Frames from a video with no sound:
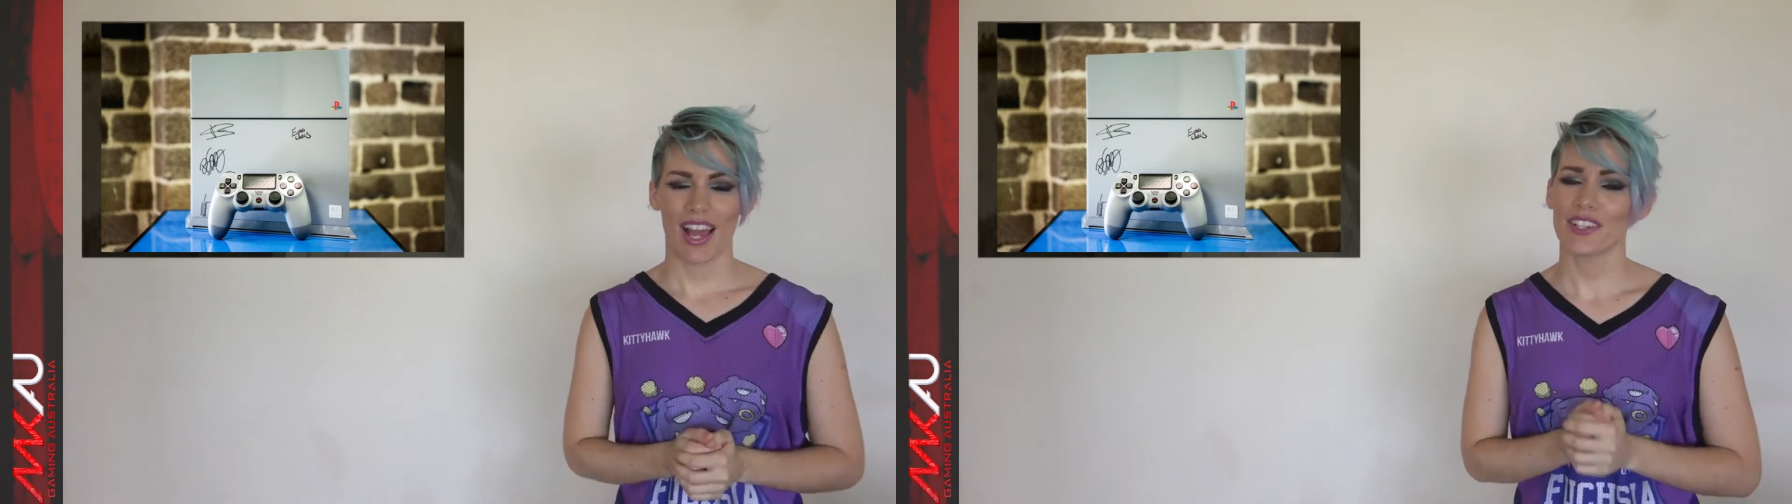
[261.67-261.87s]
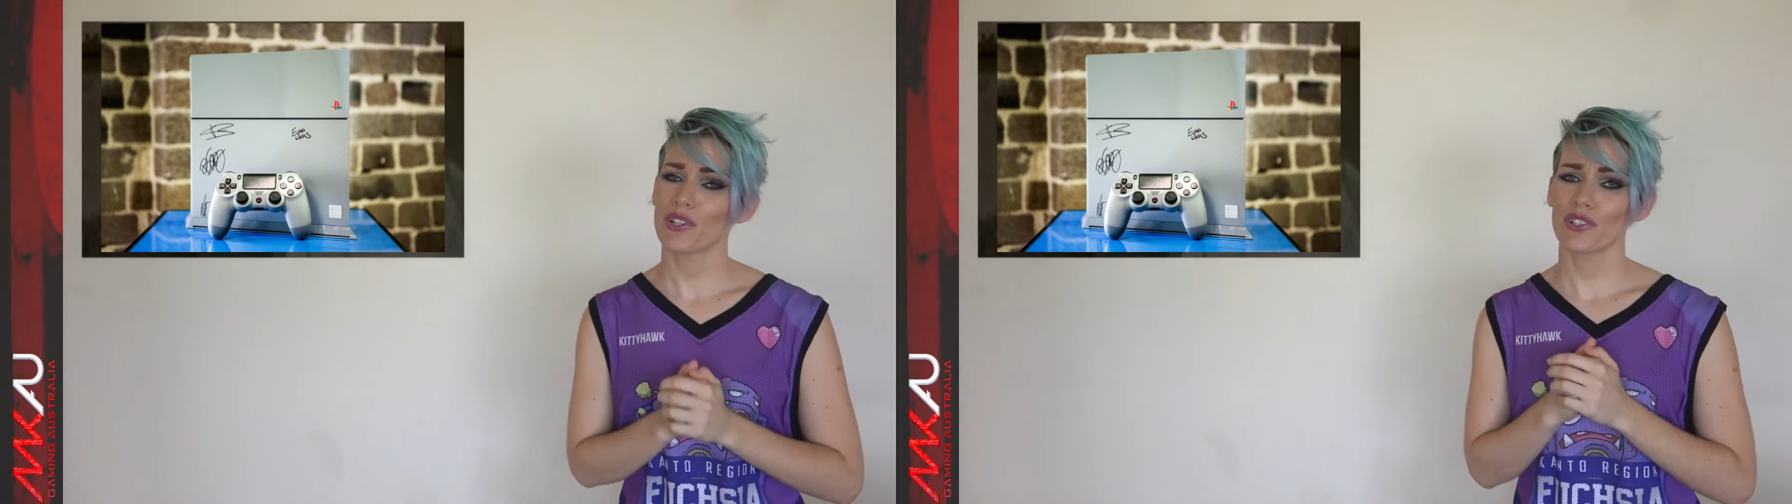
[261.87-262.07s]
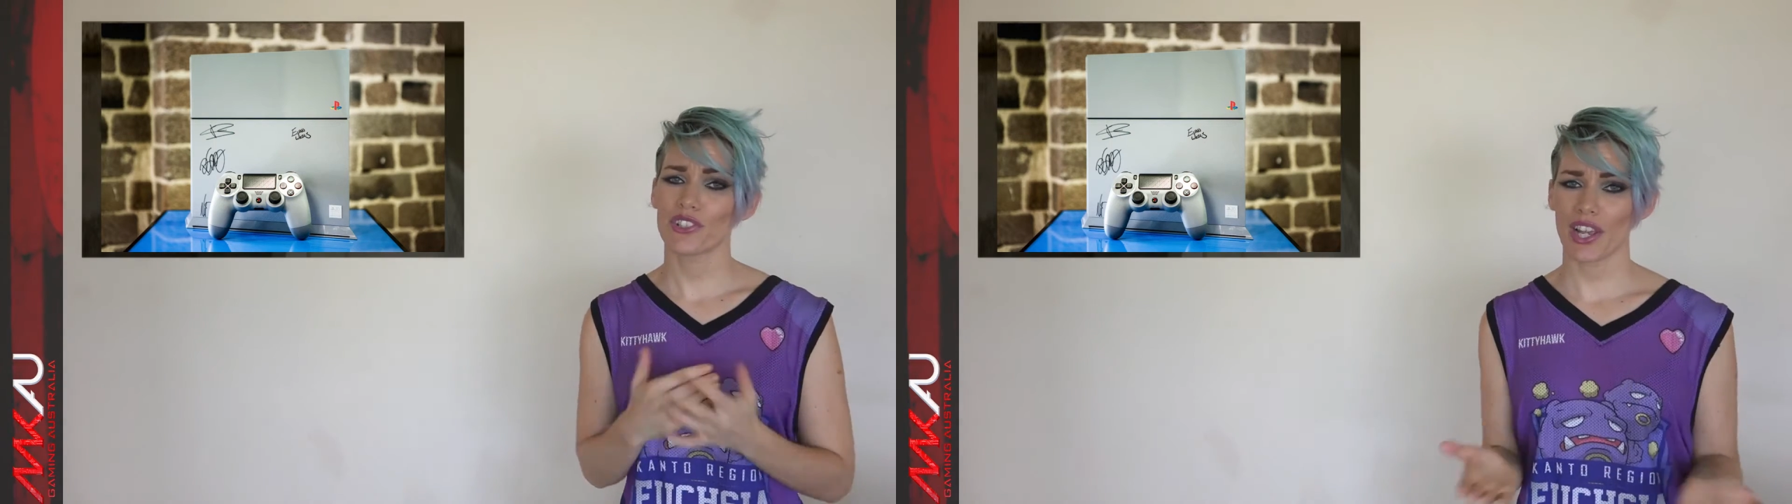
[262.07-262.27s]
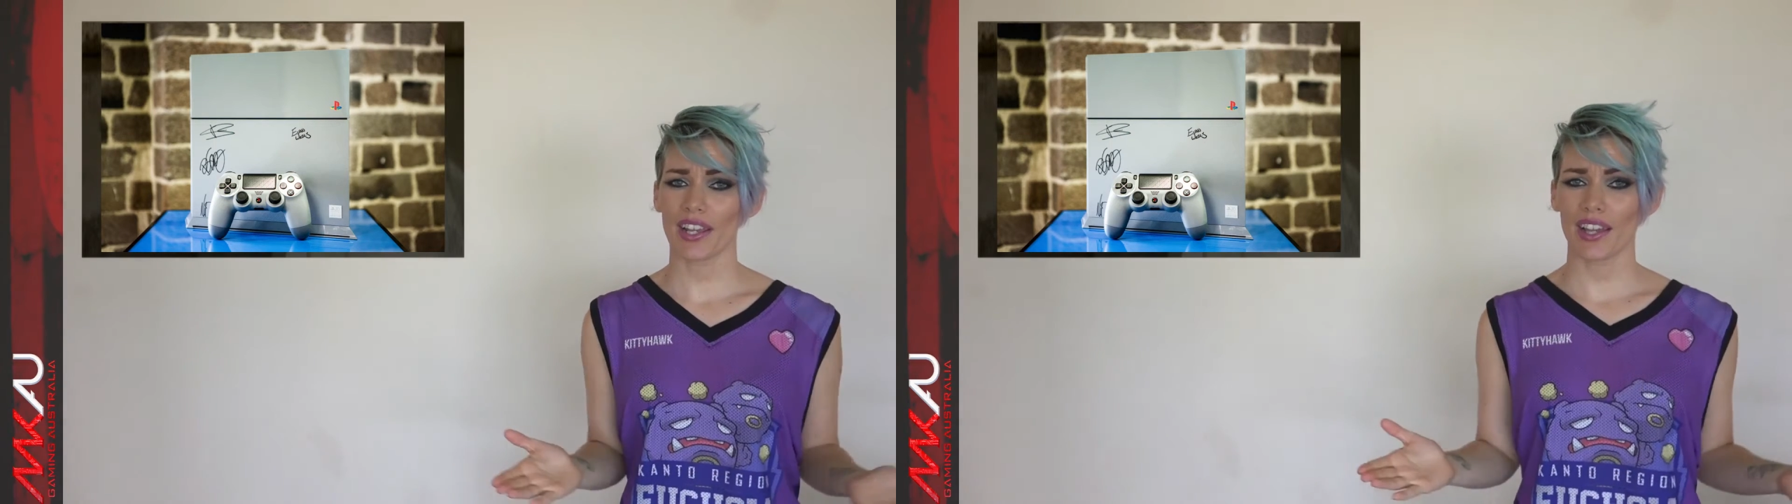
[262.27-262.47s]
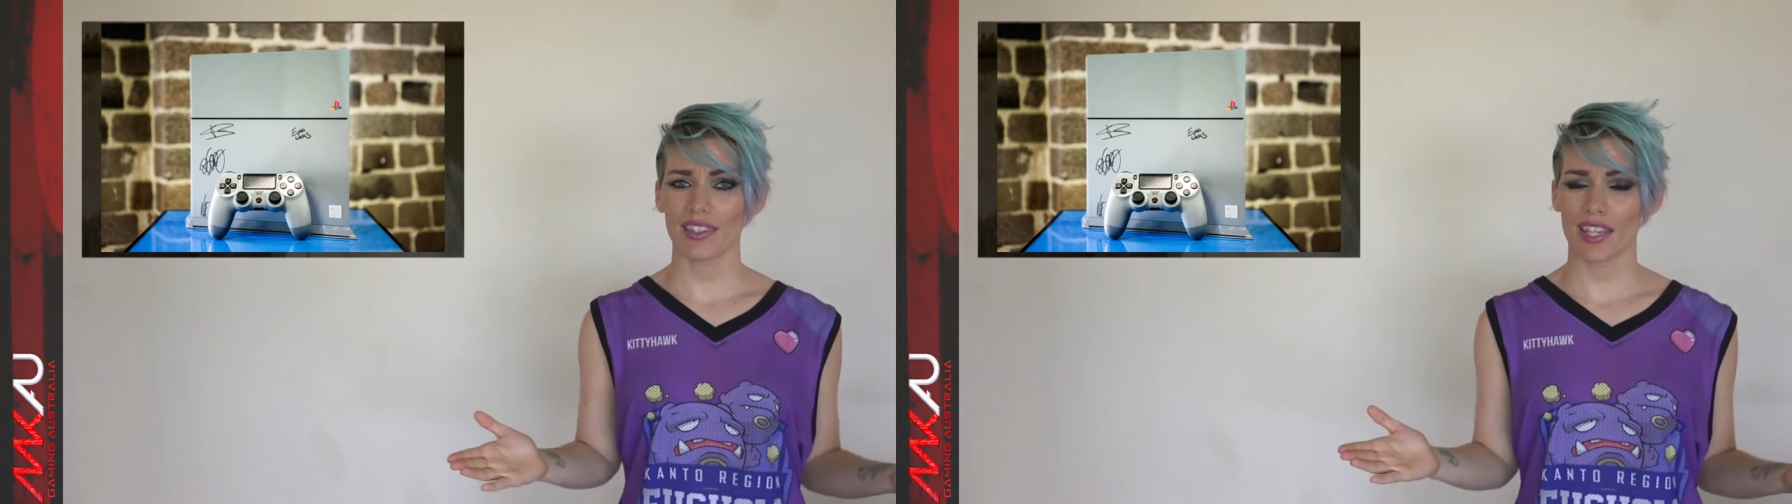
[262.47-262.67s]
And you can check
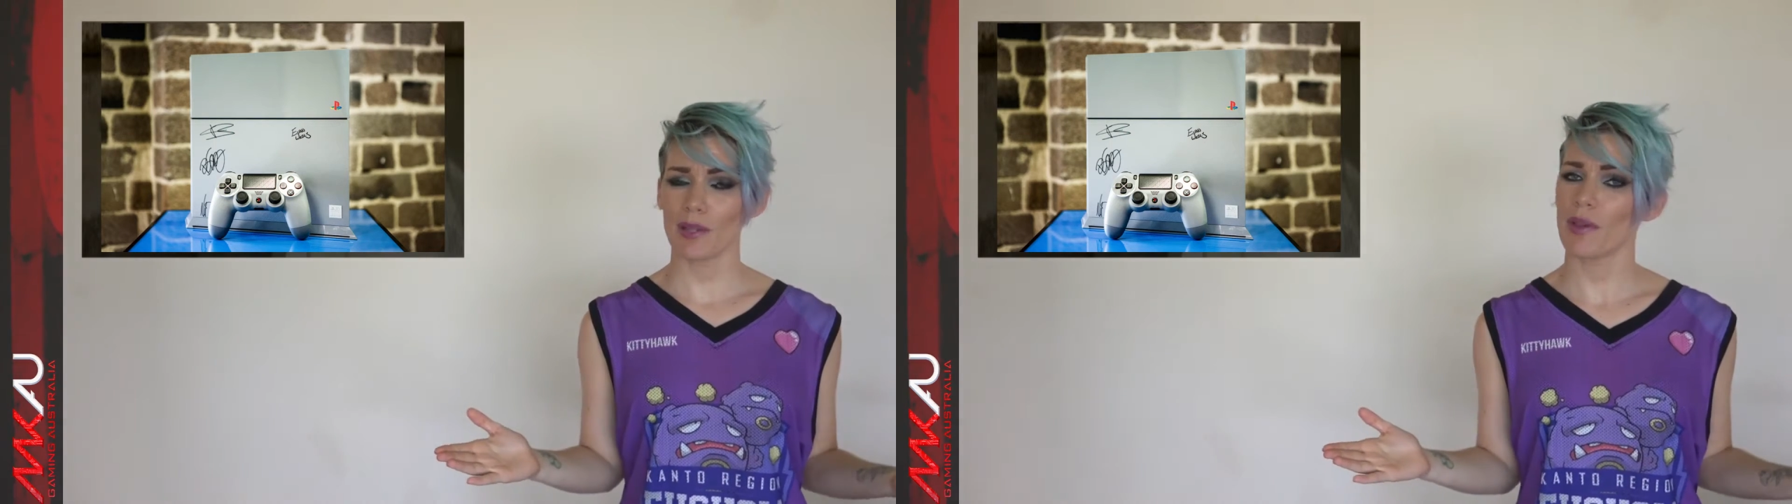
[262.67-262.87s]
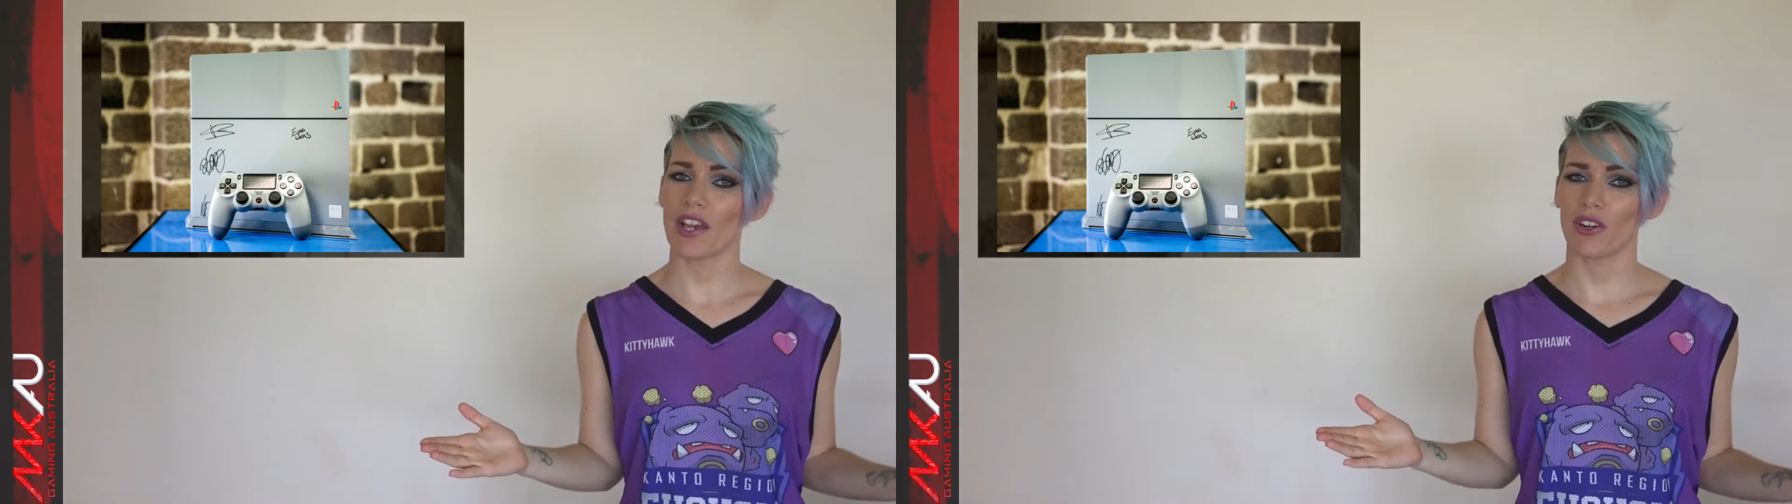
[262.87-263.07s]
out the eBay